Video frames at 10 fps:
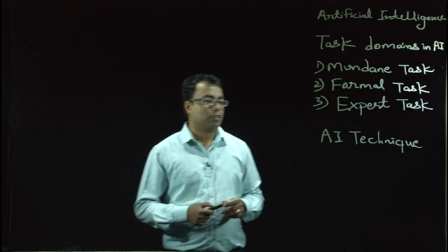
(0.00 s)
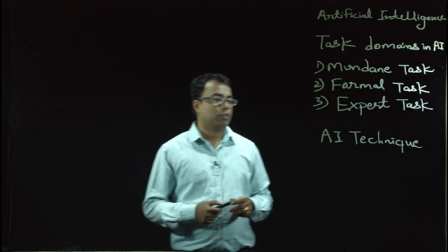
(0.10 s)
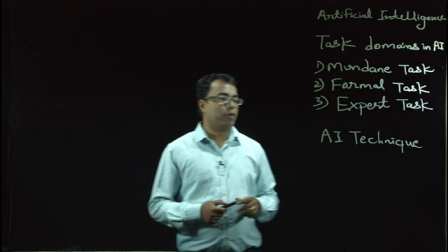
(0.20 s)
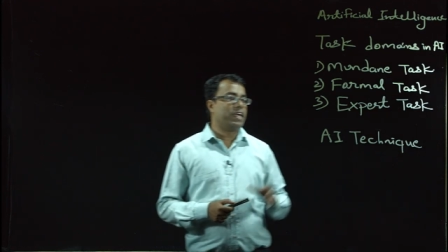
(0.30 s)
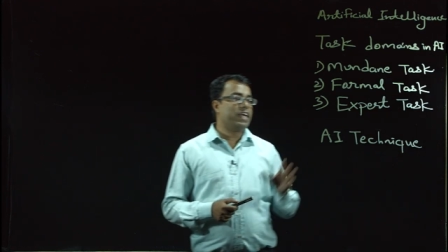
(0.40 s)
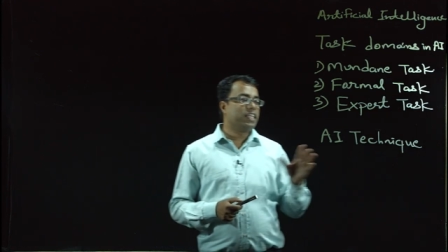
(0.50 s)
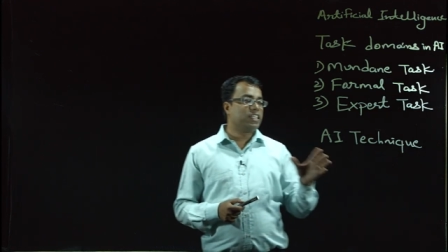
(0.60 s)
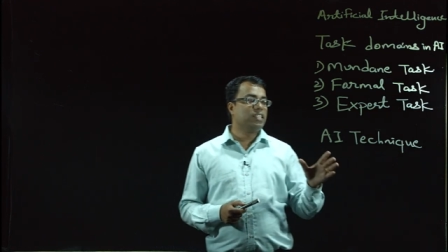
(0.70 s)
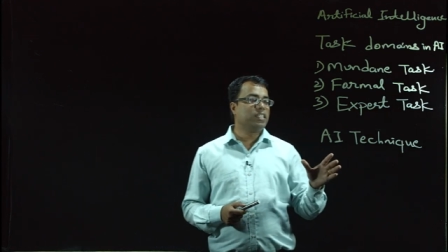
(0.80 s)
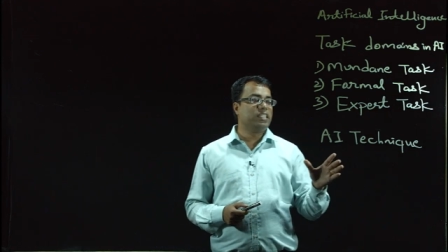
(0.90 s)
So, AI
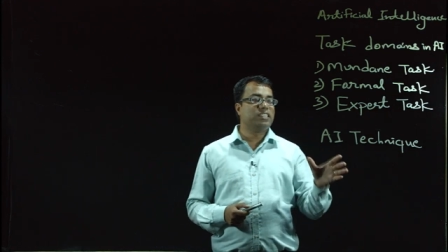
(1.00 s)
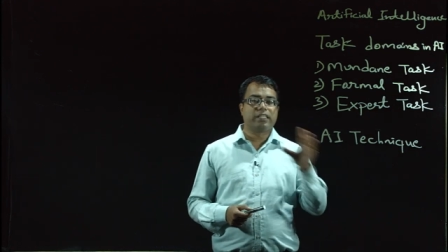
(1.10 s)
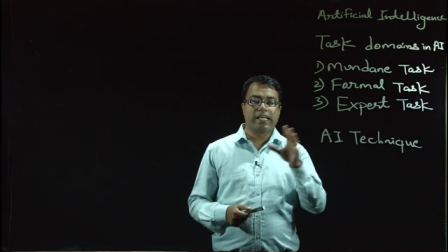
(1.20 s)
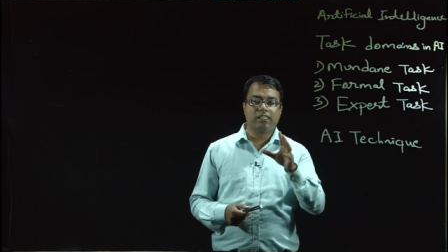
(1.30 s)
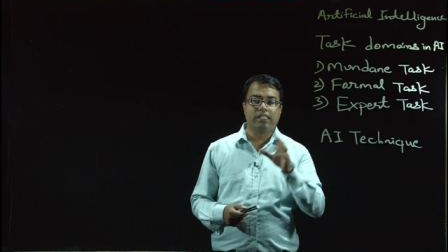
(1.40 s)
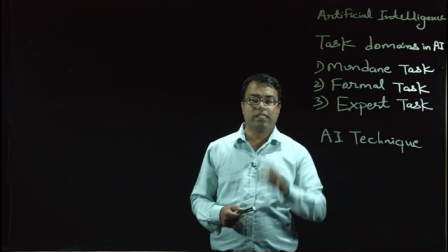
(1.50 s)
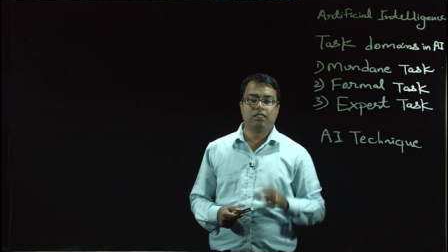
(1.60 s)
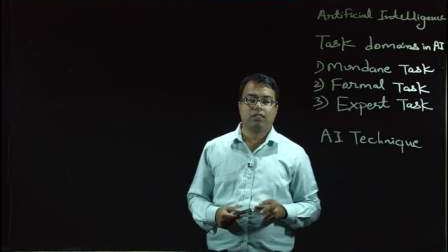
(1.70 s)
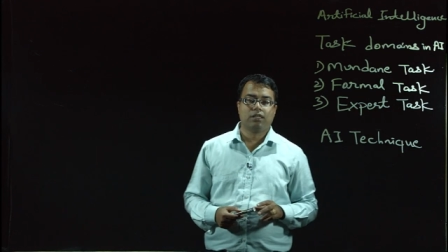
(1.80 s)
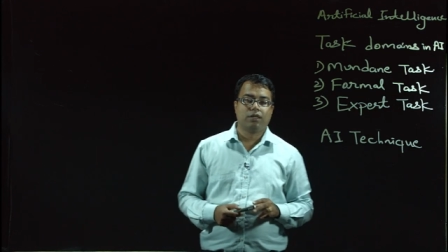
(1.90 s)
technique is a technique